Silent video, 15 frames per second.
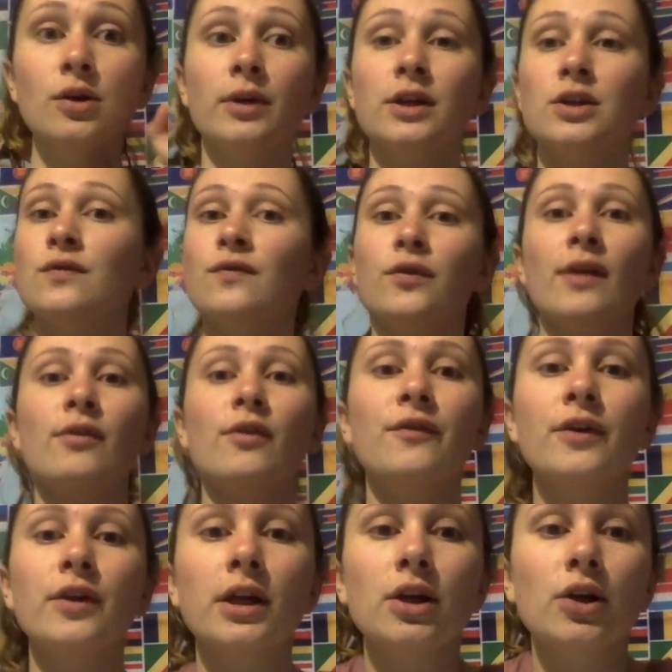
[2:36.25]
is if you're ever
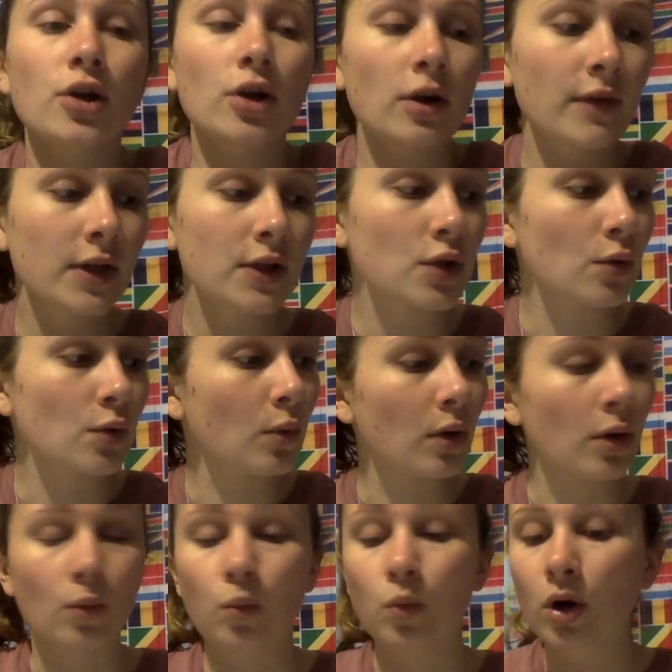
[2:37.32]
feeling nervous
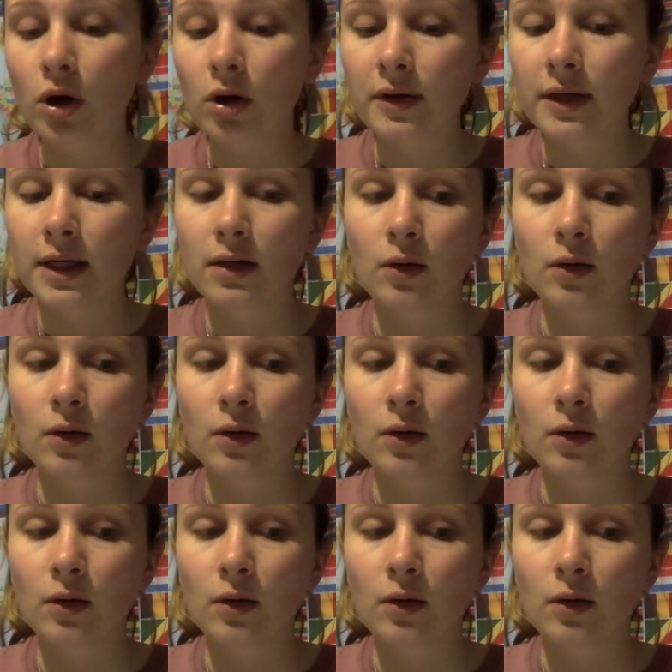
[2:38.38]
or worried,